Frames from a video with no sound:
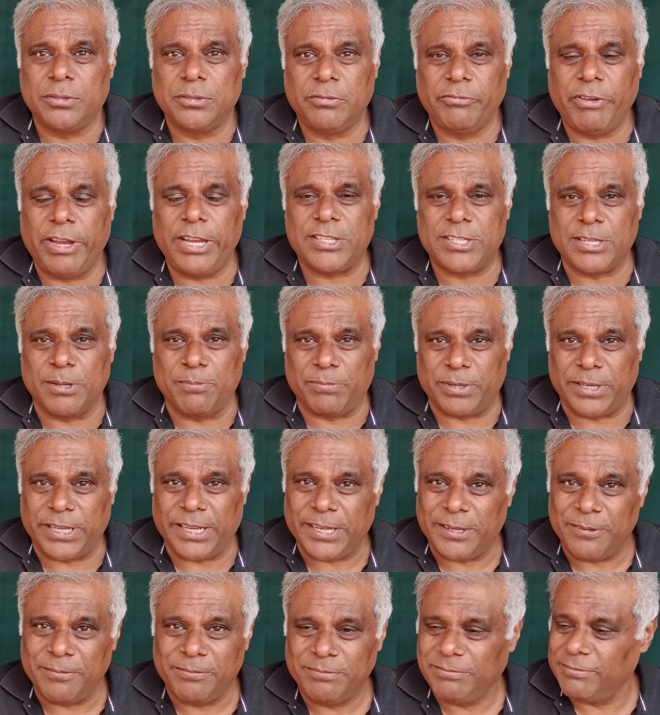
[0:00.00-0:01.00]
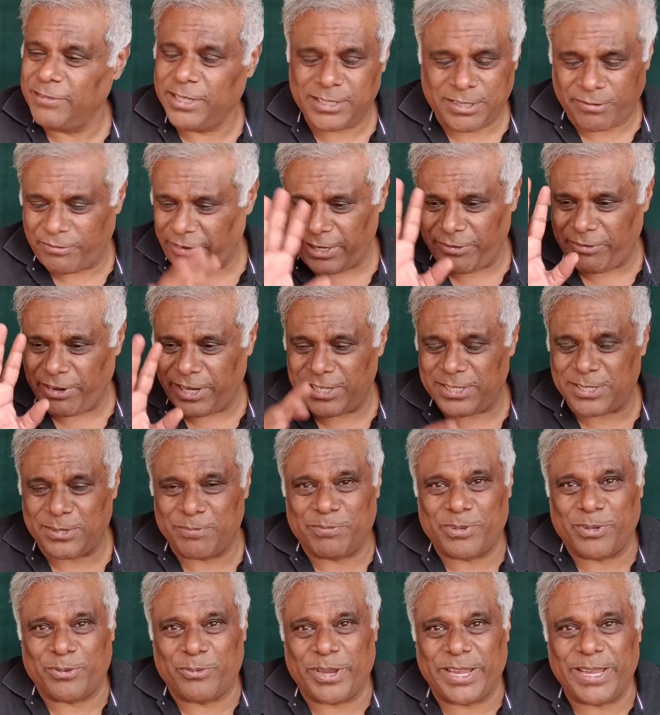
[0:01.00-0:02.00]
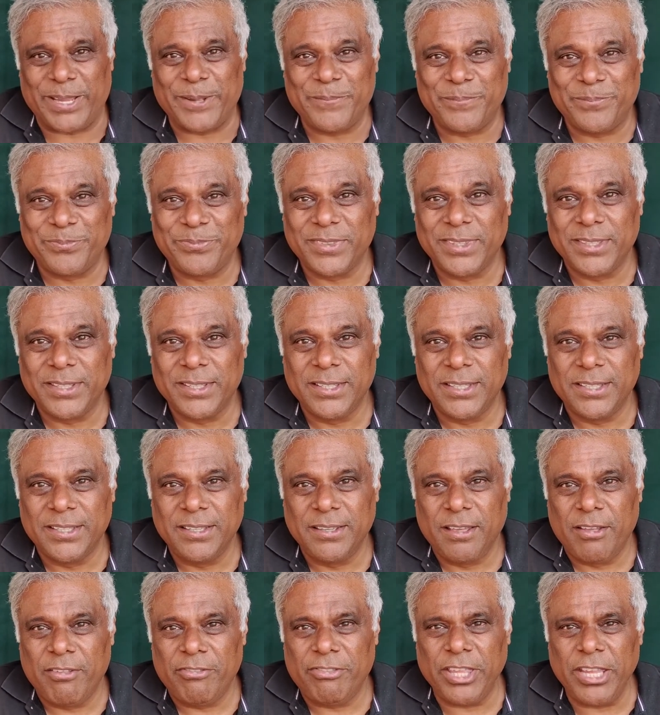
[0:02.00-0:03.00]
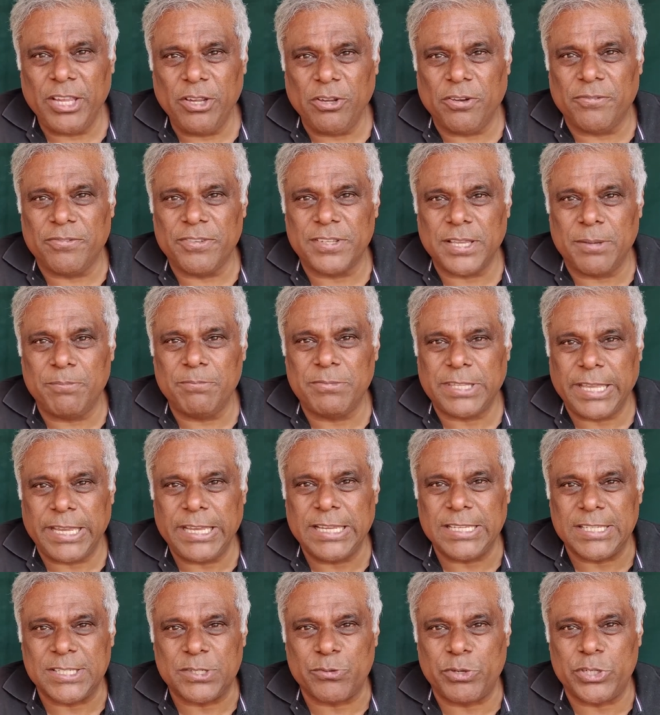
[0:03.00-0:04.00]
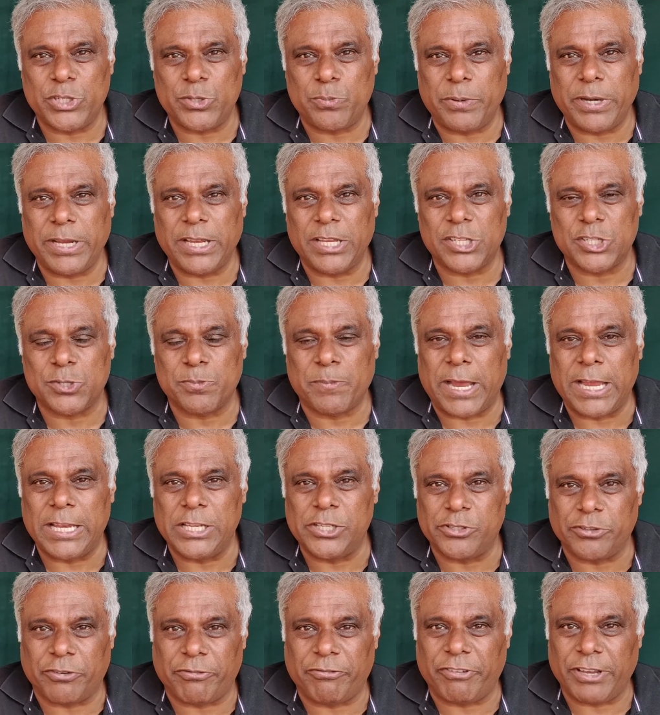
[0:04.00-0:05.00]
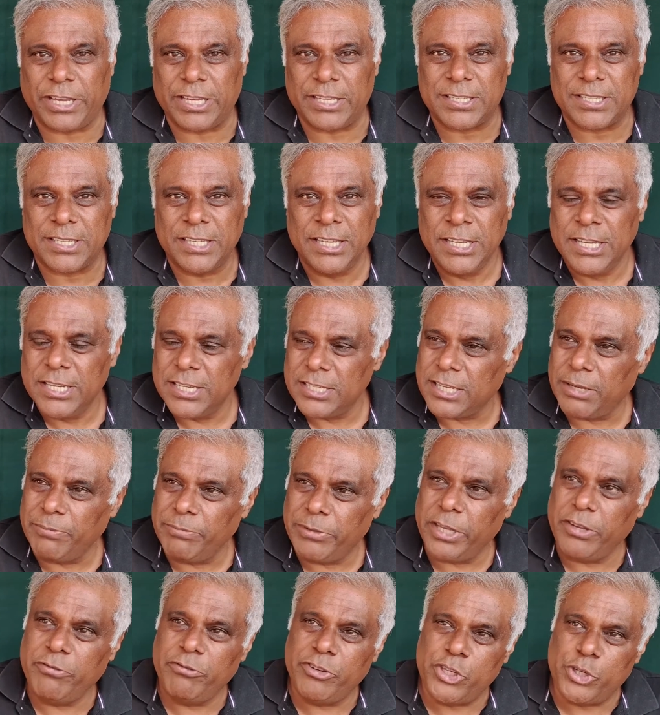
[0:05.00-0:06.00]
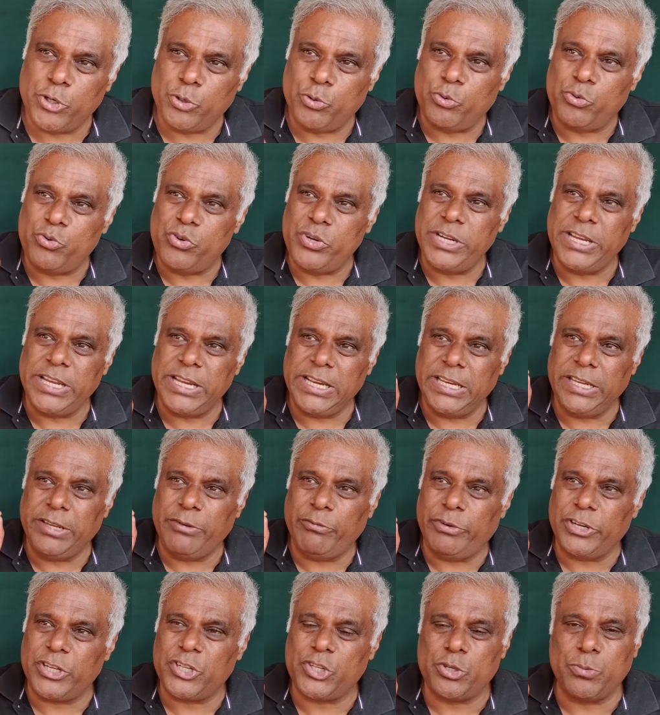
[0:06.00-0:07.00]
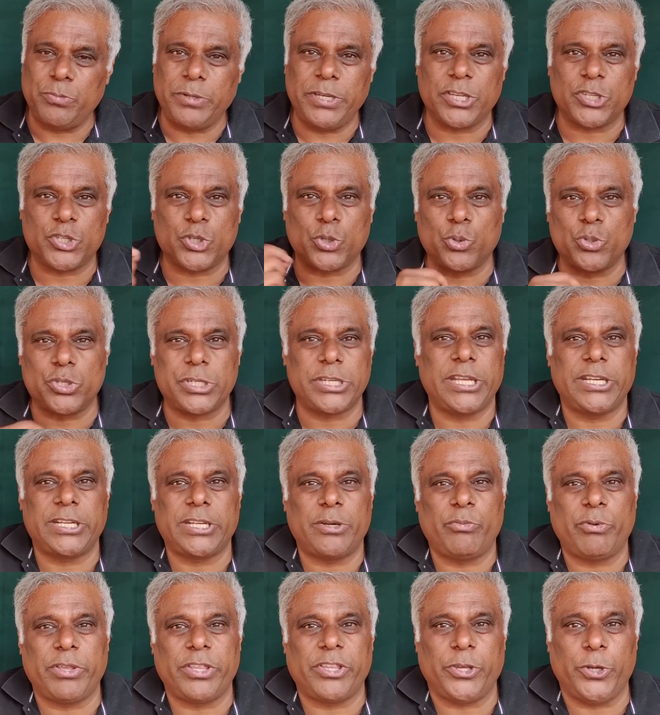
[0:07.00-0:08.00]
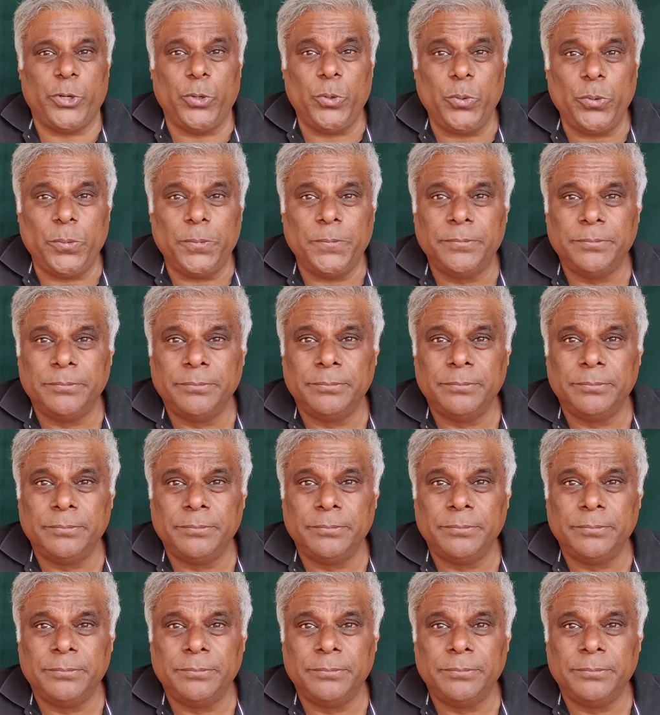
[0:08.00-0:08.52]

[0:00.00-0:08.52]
Very simply. It's a very, very simple way. Think of some things which bring a smile to your face. Something which you really wish to be associated with you.